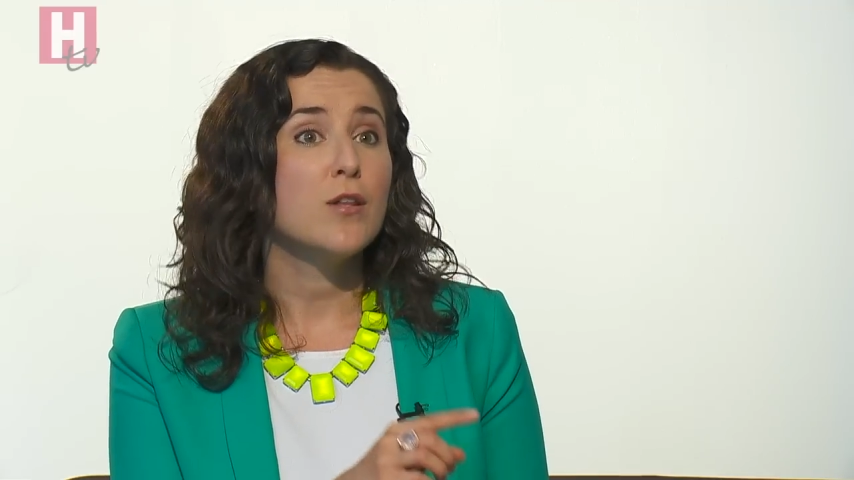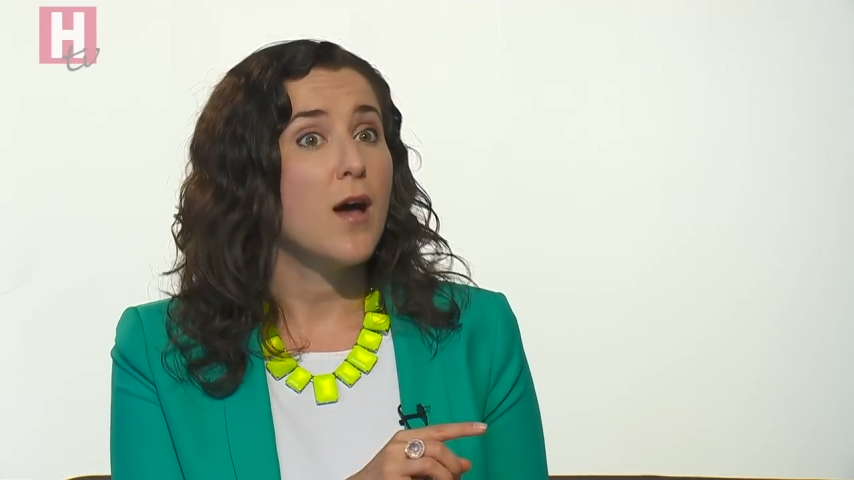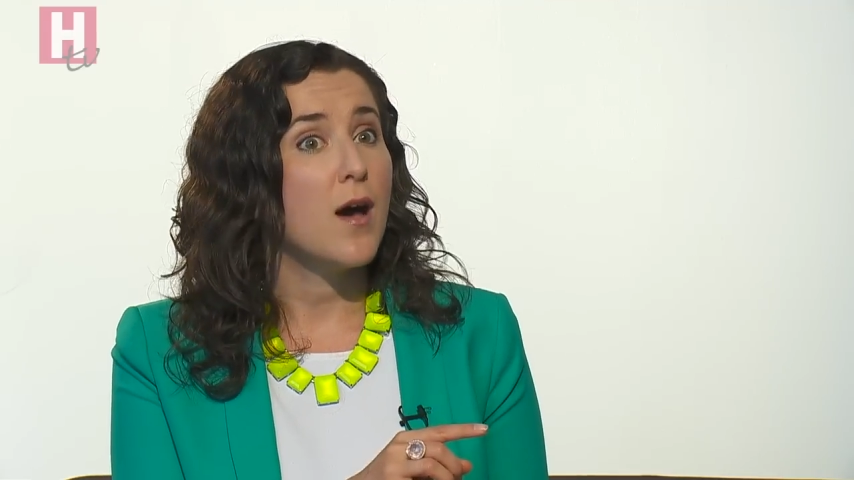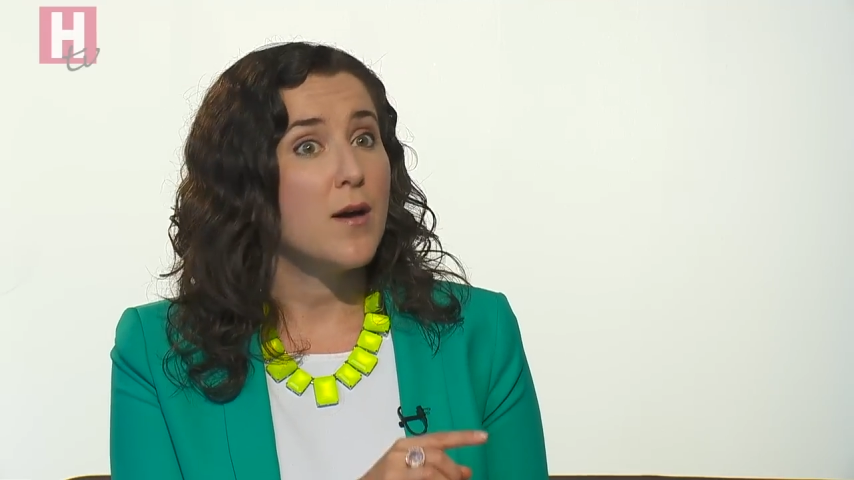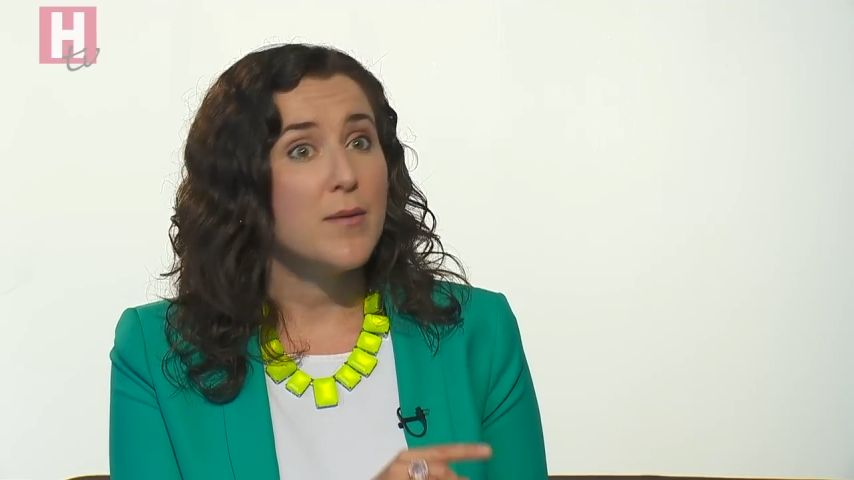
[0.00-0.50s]

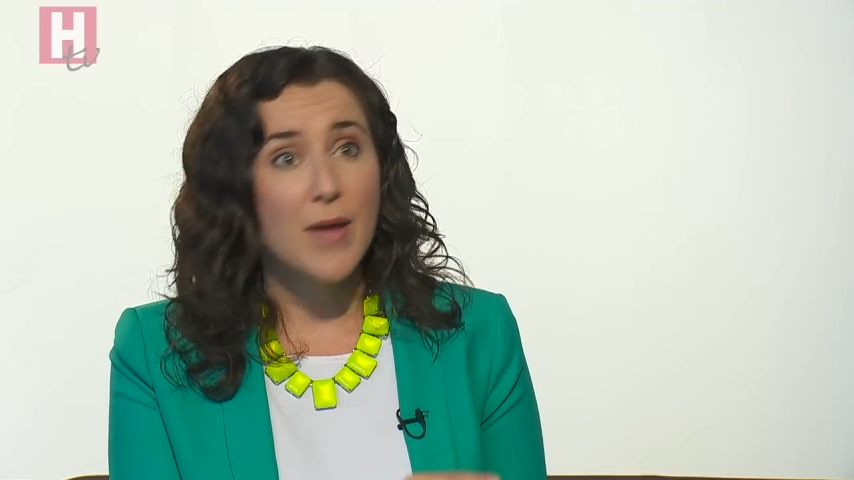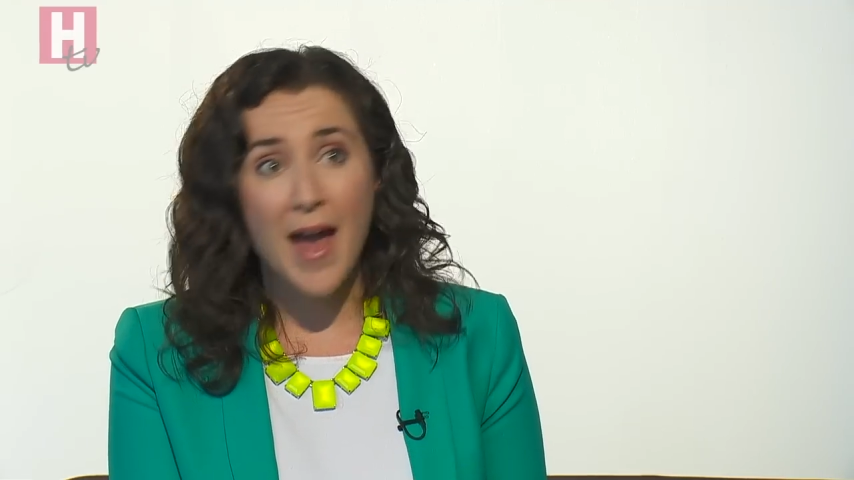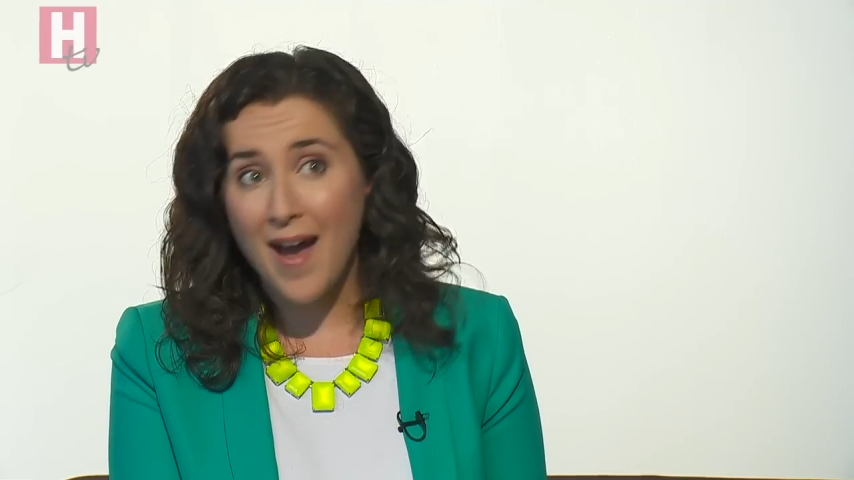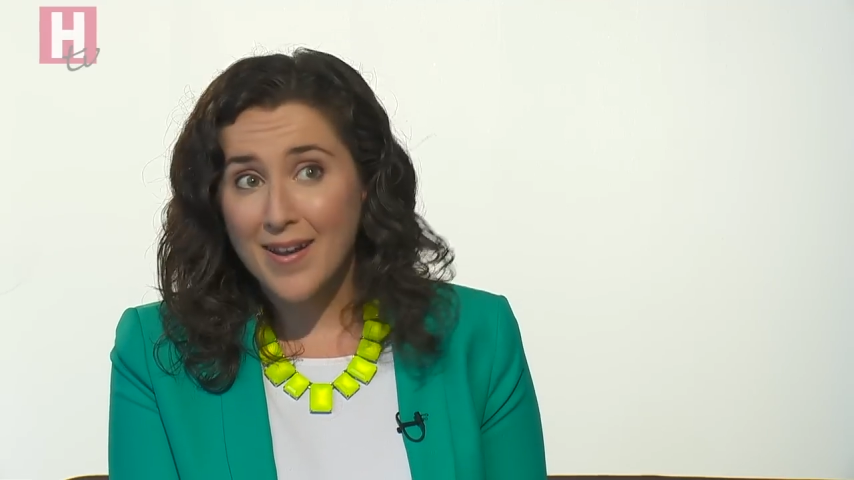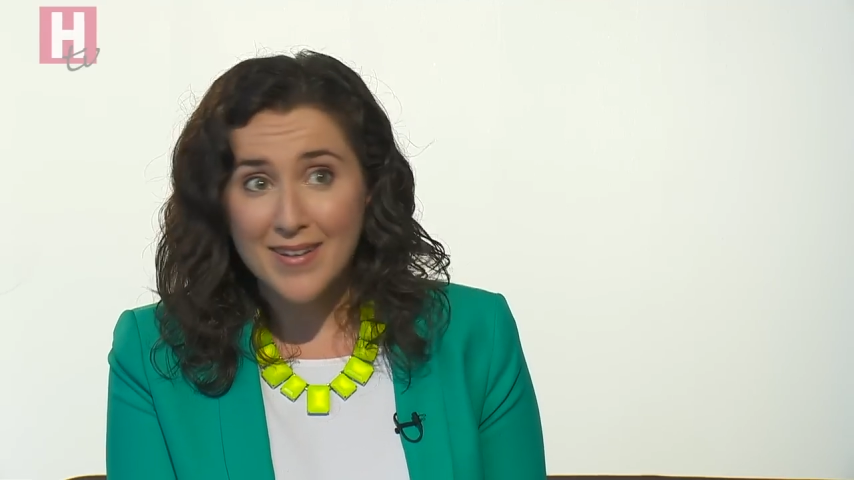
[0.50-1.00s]

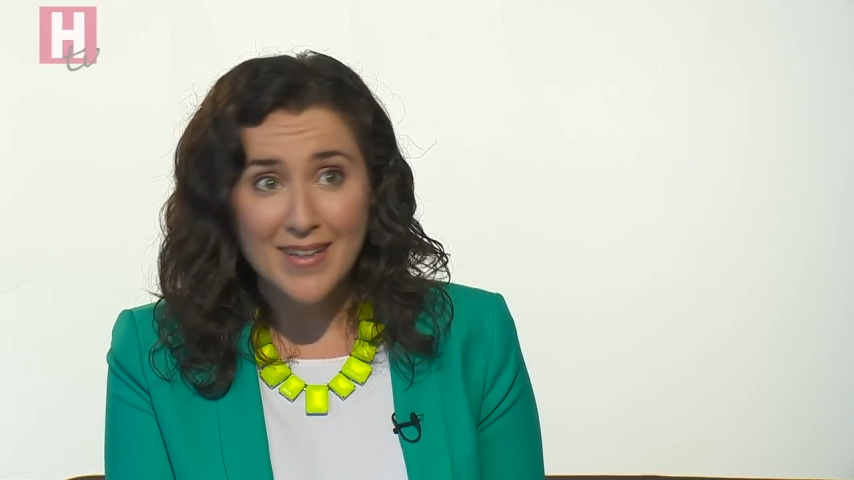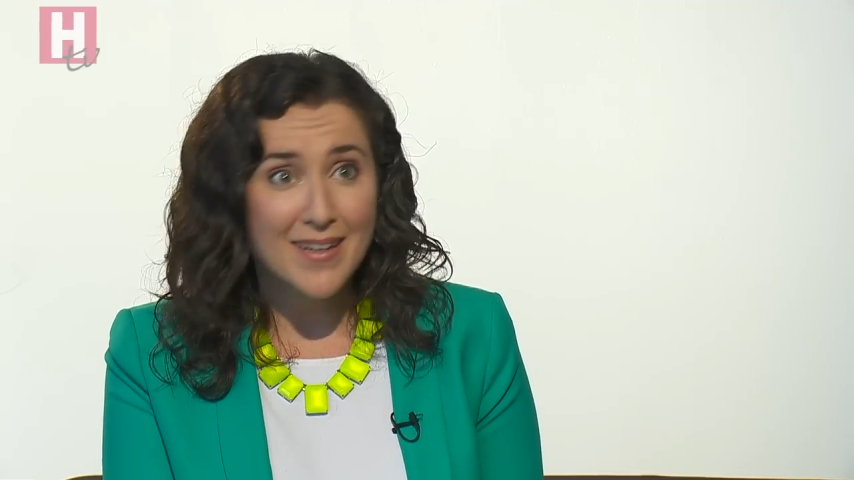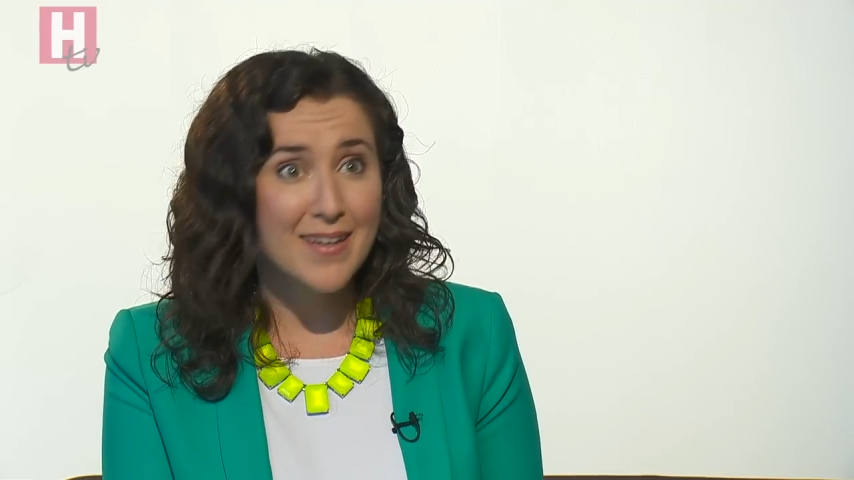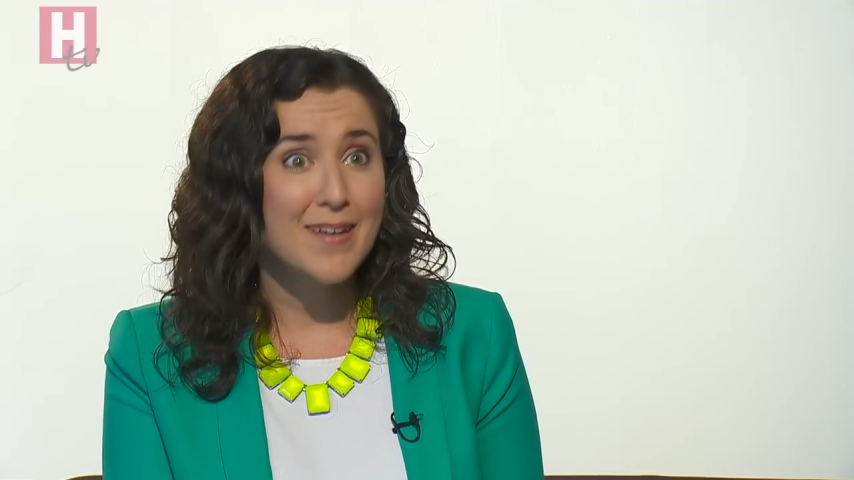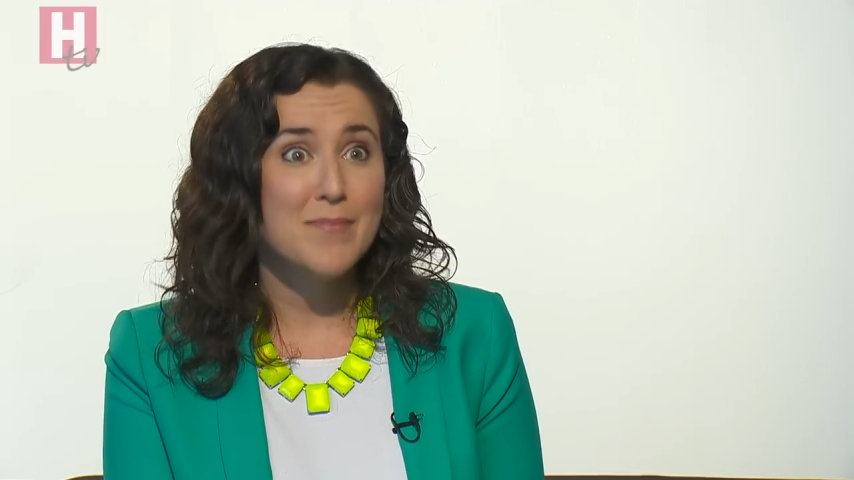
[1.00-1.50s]

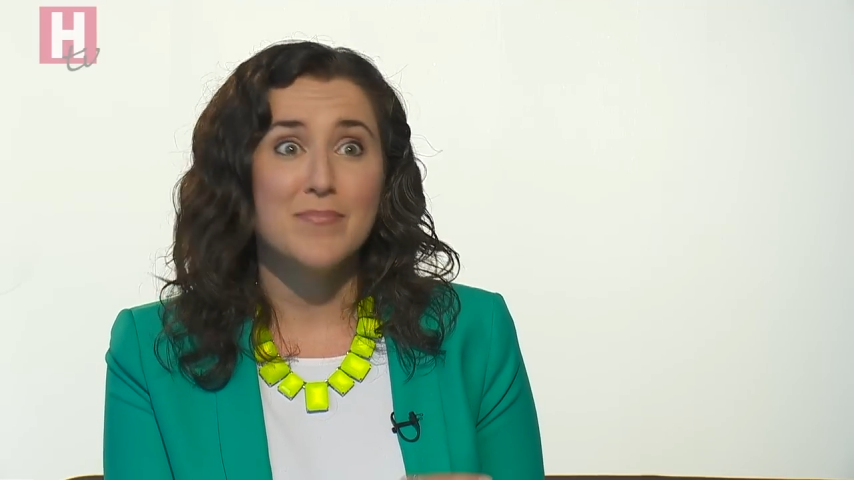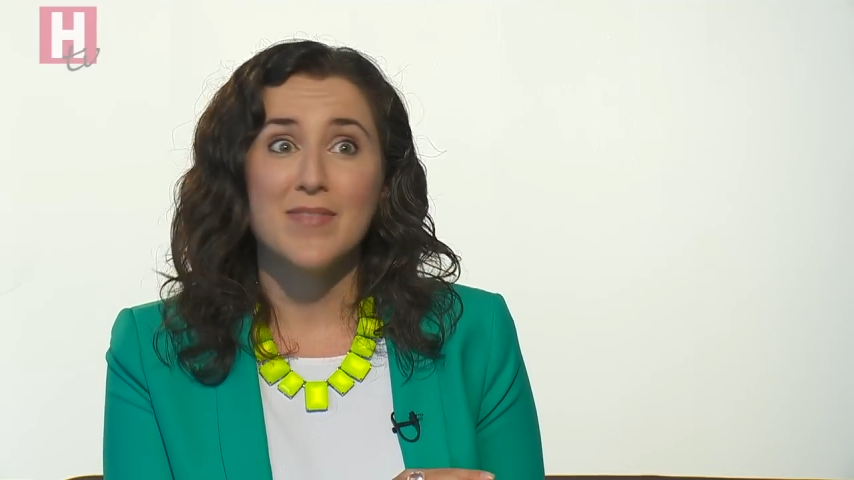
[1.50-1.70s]
acne,